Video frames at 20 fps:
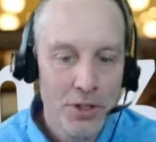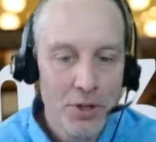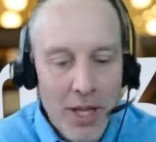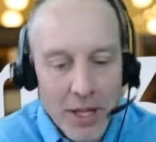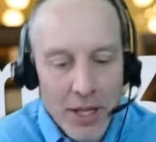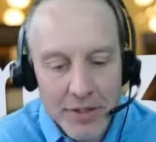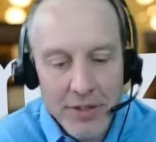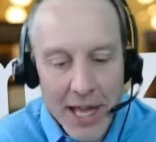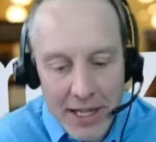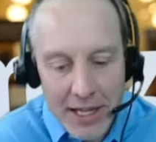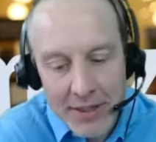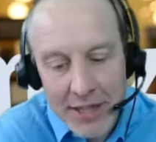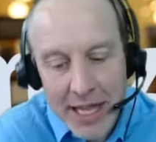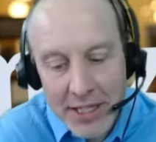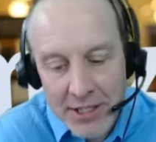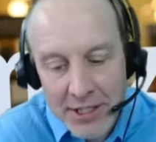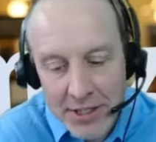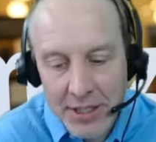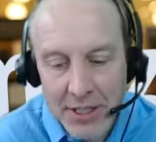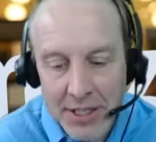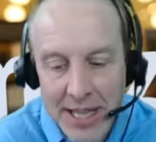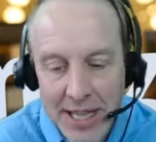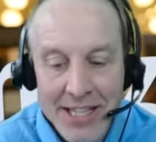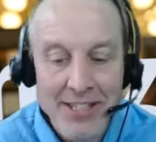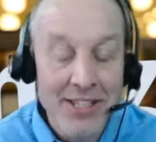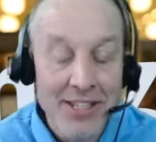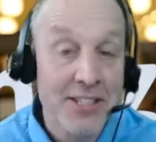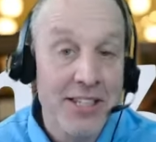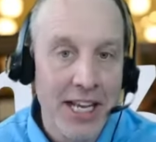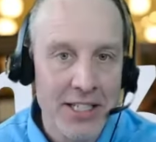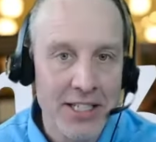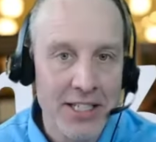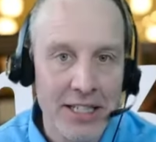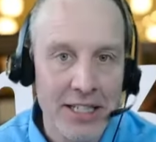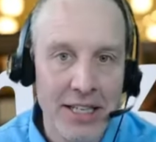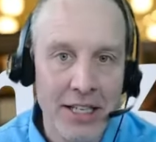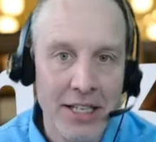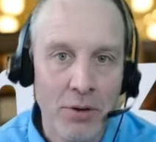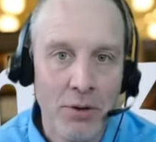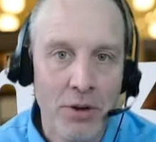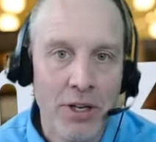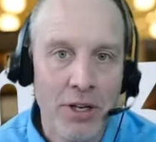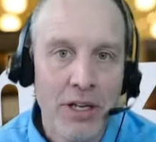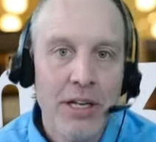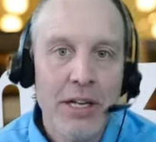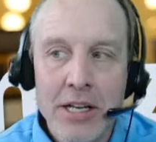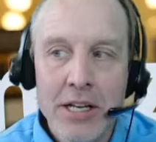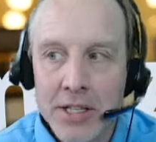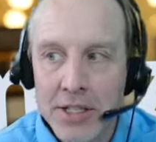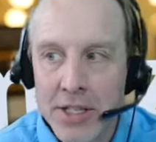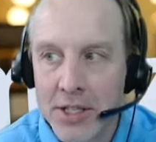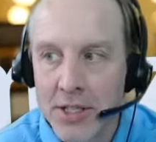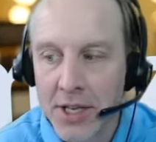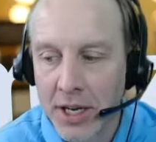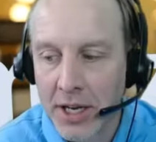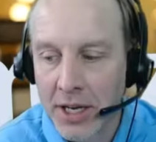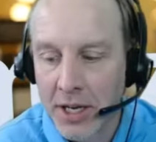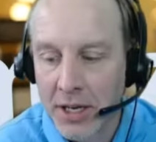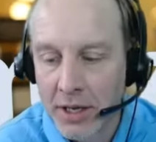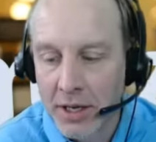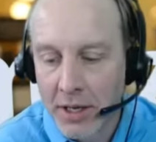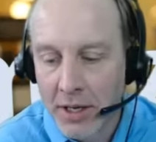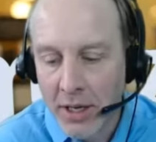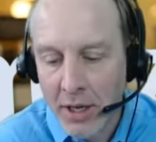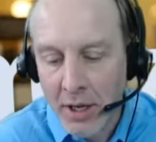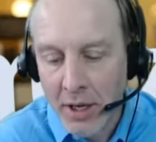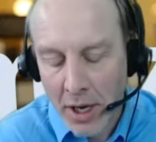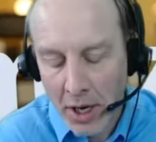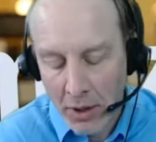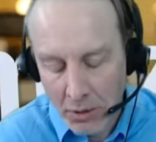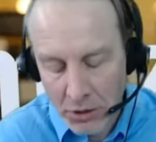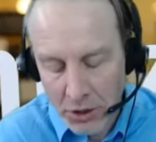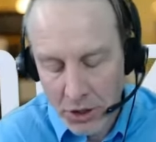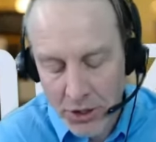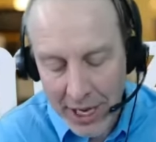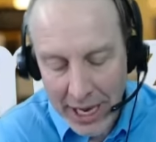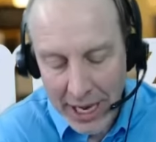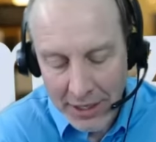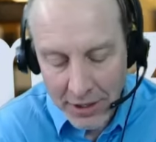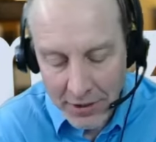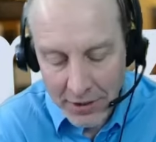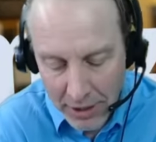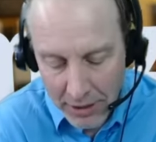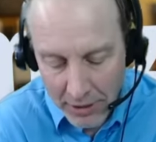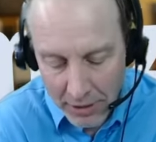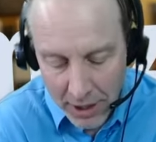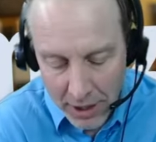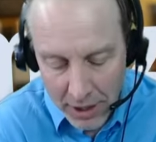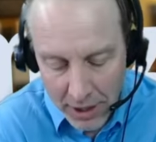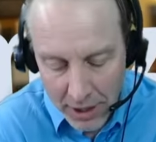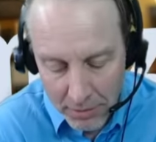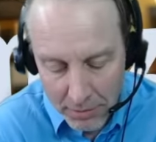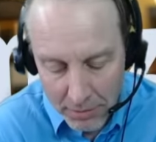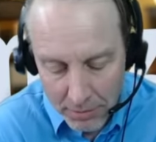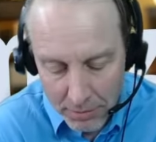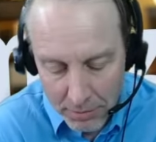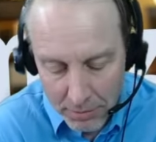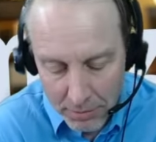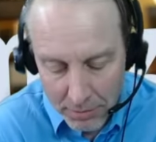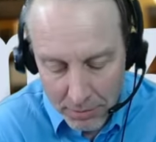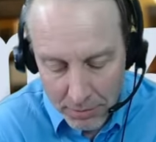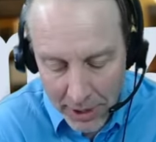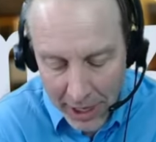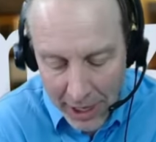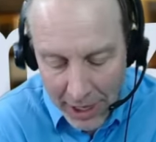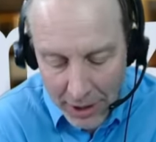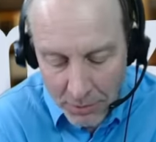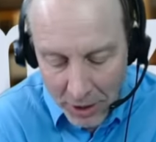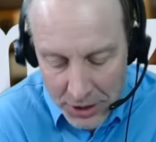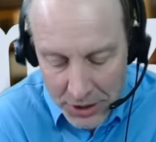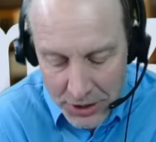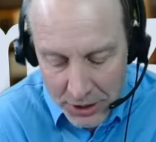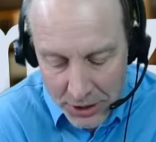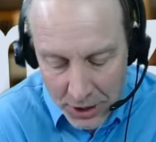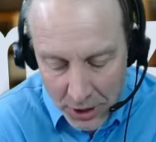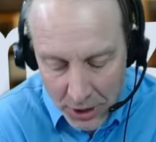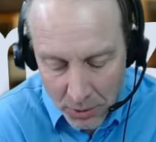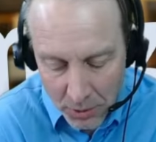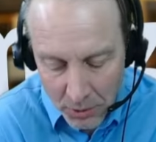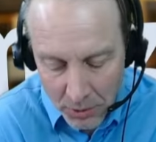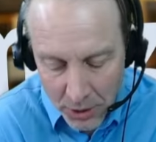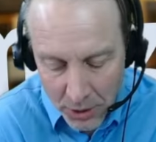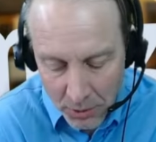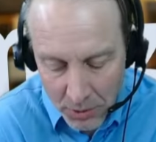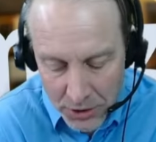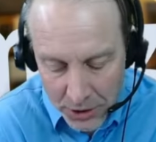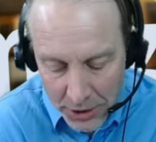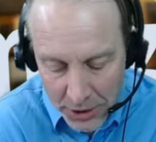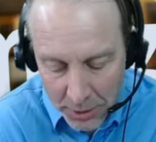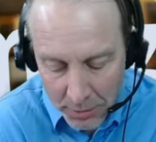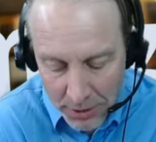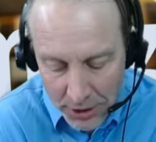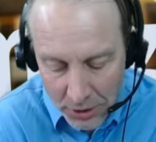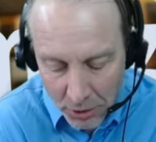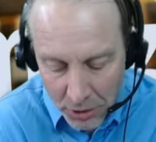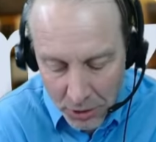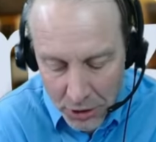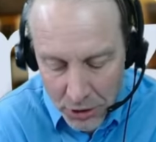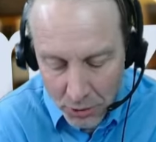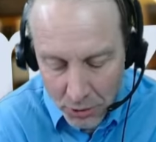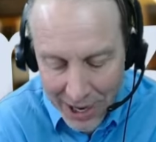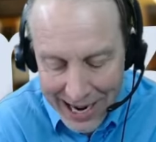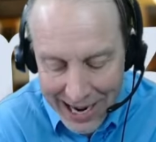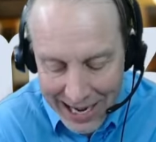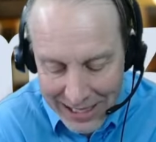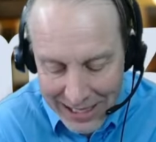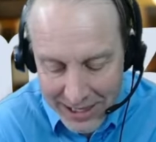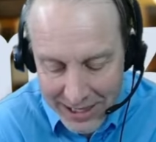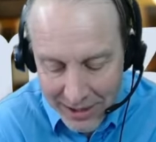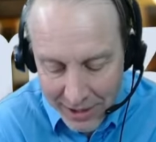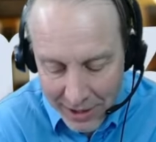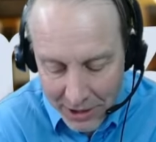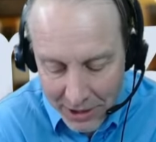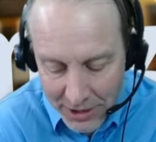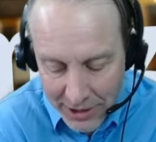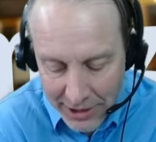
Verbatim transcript: So that's the sexy thing going on. Since, just to add to that, 9 months ago, there was a company called Thrasio,